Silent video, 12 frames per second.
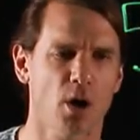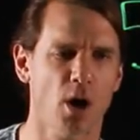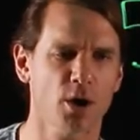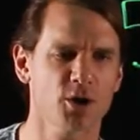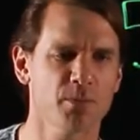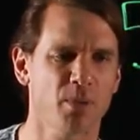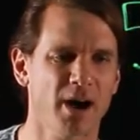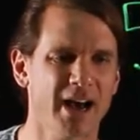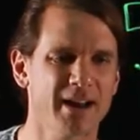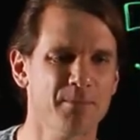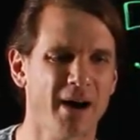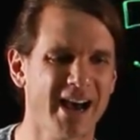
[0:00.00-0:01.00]

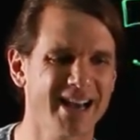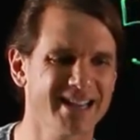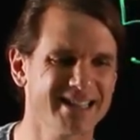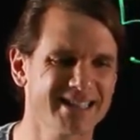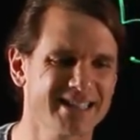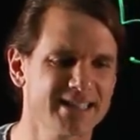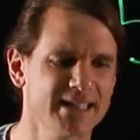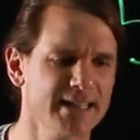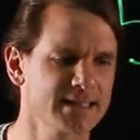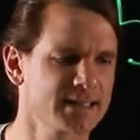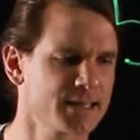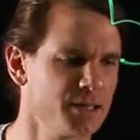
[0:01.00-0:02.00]
occupied by
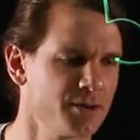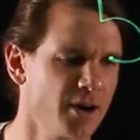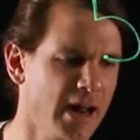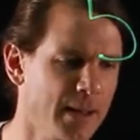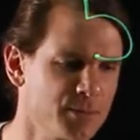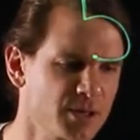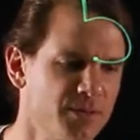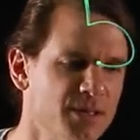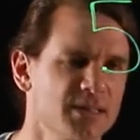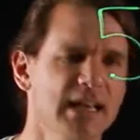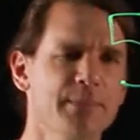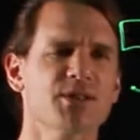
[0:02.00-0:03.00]
6 kilograms of the
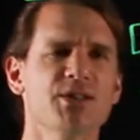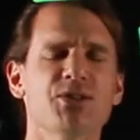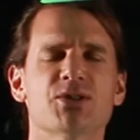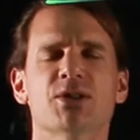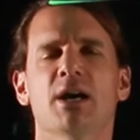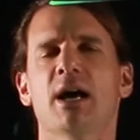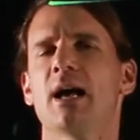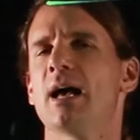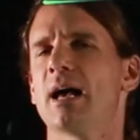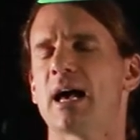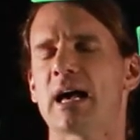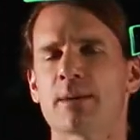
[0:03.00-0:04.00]
substance,
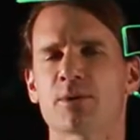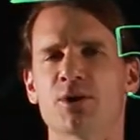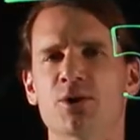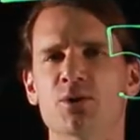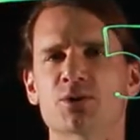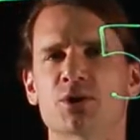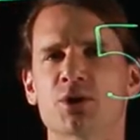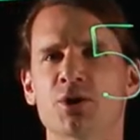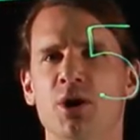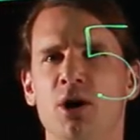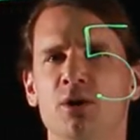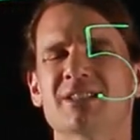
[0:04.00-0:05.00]
and I'm going to use the good
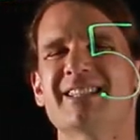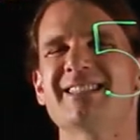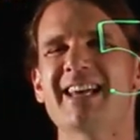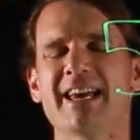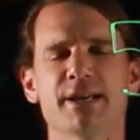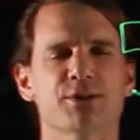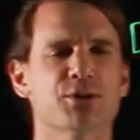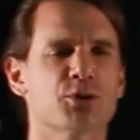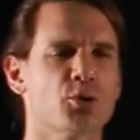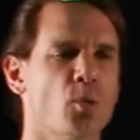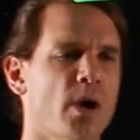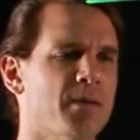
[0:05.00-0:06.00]
old take it
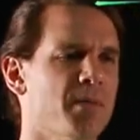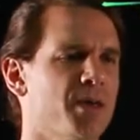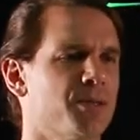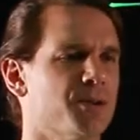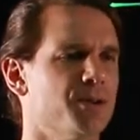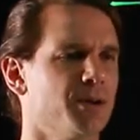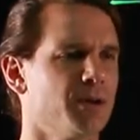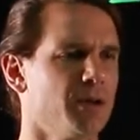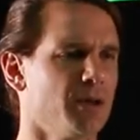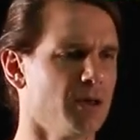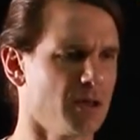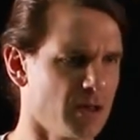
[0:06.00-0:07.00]
to one method.
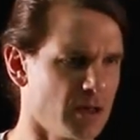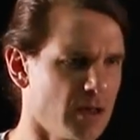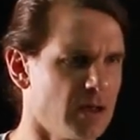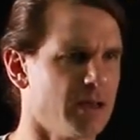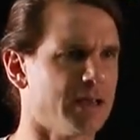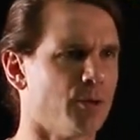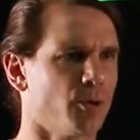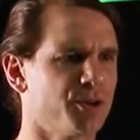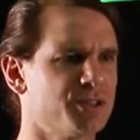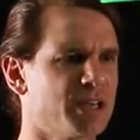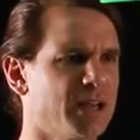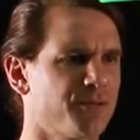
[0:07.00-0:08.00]
In order
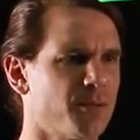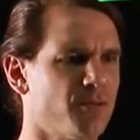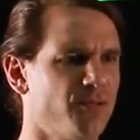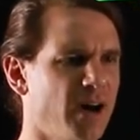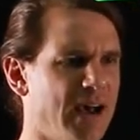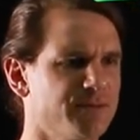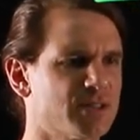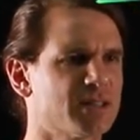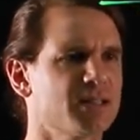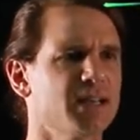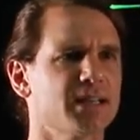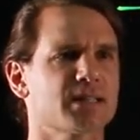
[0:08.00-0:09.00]
to get from 5 to
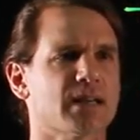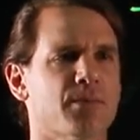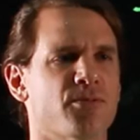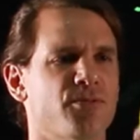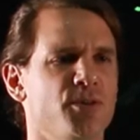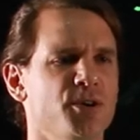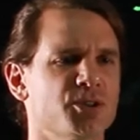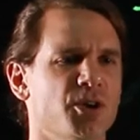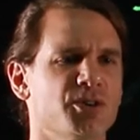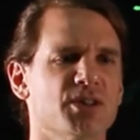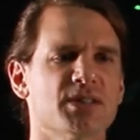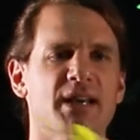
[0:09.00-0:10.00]
6, I'm first
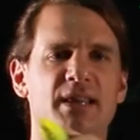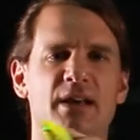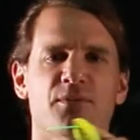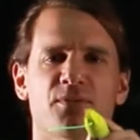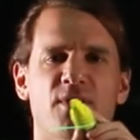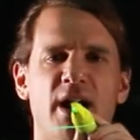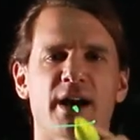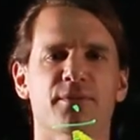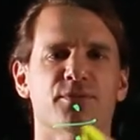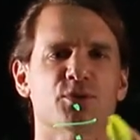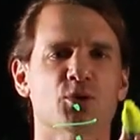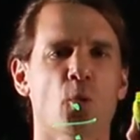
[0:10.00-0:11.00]
going to take that
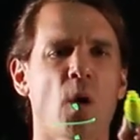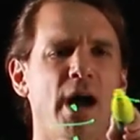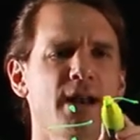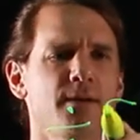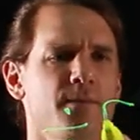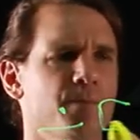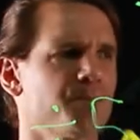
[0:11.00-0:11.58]
5 to 1.